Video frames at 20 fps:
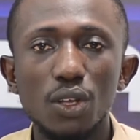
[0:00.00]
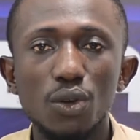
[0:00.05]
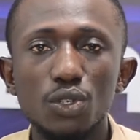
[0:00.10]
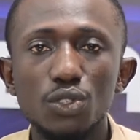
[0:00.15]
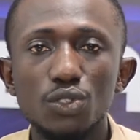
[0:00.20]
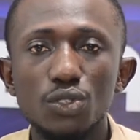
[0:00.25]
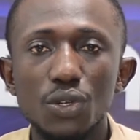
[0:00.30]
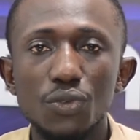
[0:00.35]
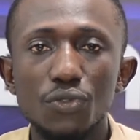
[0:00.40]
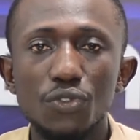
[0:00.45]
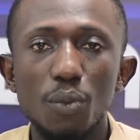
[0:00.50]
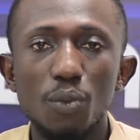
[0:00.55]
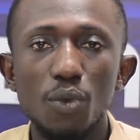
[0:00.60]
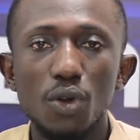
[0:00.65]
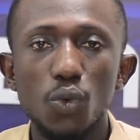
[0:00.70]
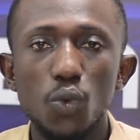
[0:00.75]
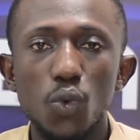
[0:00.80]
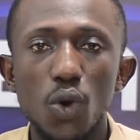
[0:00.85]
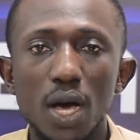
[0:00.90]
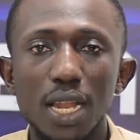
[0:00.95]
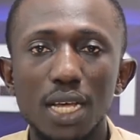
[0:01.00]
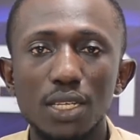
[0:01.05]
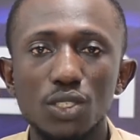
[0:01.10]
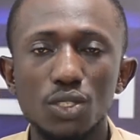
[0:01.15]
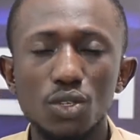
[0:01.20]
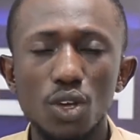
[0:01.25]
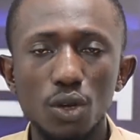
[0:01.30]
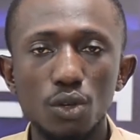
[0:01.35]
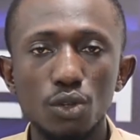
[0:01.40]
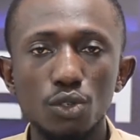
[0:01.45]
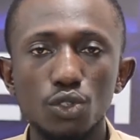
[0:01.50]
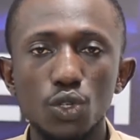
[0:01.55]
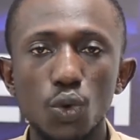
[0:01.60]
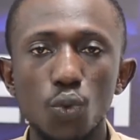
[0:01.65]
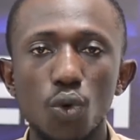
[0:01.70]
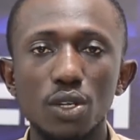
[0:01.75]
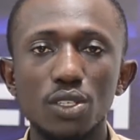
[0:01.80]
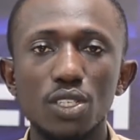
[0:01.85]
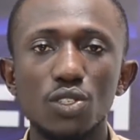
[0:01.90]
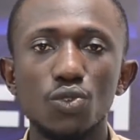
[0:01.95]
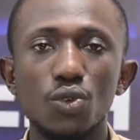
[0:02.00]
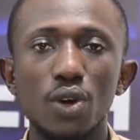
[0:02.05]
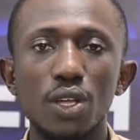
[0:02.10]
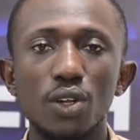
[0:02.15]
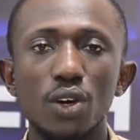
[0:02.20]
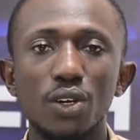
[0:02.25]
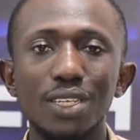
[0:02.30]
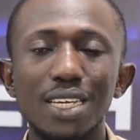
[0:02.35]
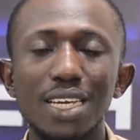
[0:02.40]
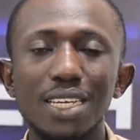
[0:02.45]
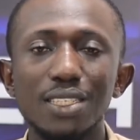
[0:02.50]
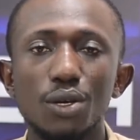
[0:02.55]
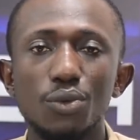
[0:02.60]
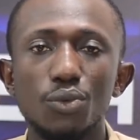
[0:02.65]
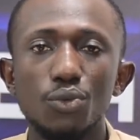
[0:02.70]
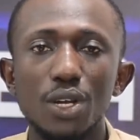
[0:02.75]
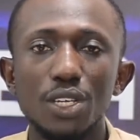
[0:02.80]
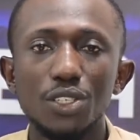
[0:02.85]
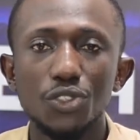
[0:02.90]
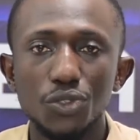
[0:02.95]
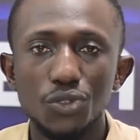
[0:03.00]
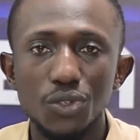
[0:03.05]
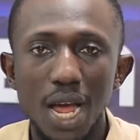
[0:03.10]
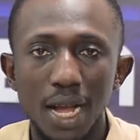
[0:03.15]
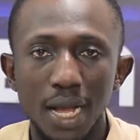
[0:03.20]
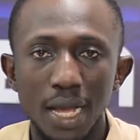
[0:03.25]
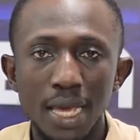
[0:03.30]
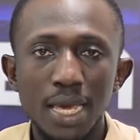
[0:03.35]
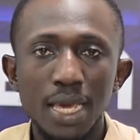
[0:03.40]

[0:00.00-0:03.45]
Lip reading: go straight to Formula 1 and talk you through what is going on in the racetrack.